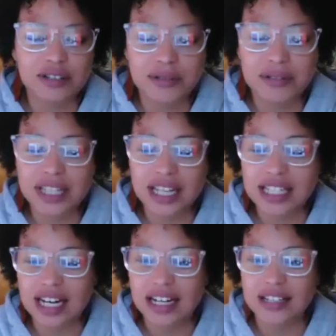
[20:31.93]
doing things
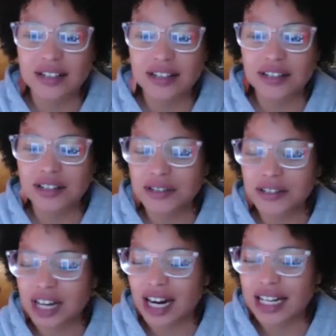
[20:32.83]
that I knew
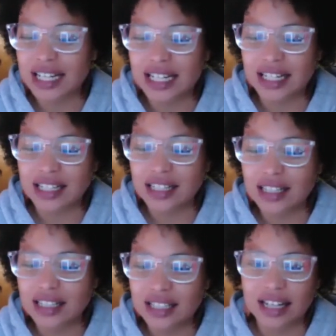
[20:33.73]
that I needed
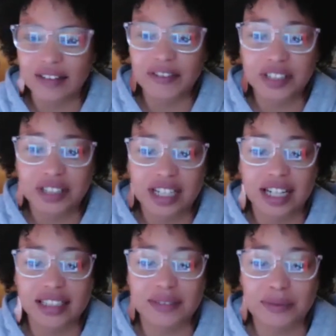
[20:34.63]
to like feel
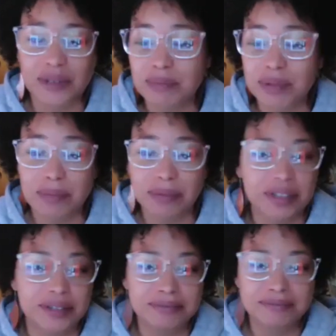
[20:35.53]
connected with
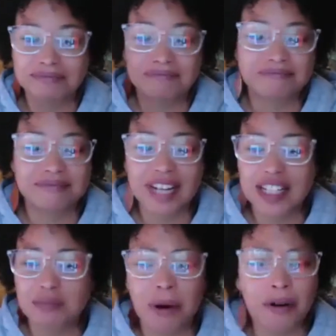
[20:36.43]
people. I
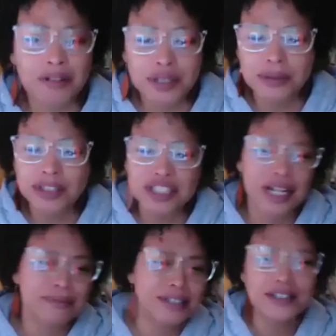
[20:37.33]
did poetry
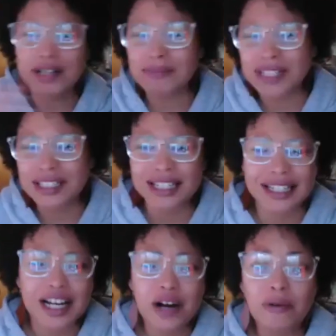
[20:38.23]
workshops, you know what I mean?
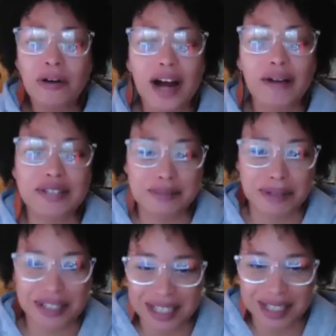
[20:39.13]
Like where I was a
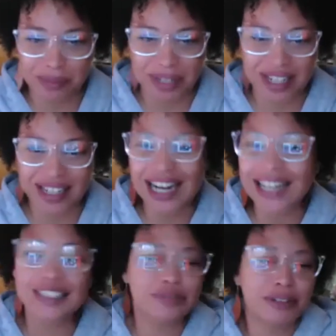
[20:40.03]
participant.
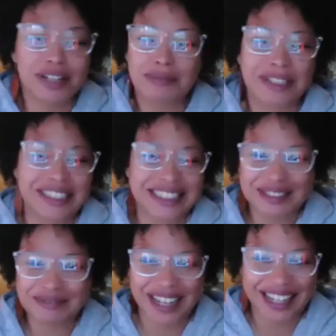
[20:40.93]
I just wanted to
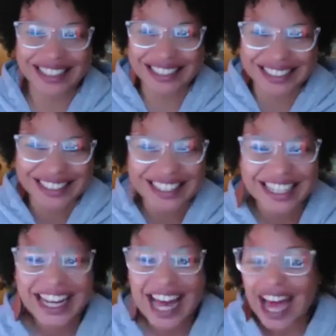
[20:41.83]
participate.
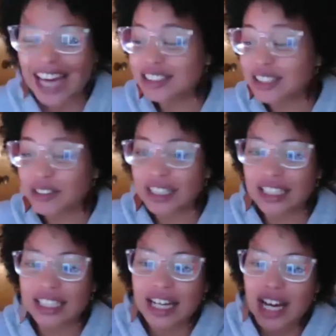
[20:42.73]
And so
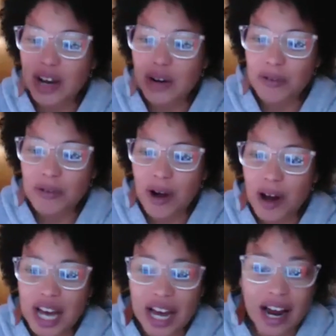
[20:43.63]
like
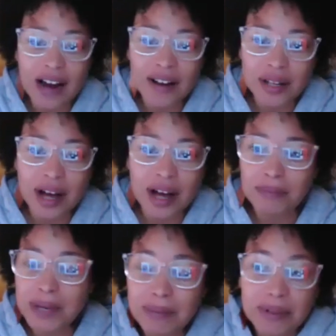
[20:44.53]
now all
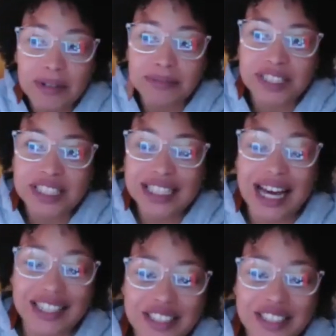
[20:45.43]
people did that,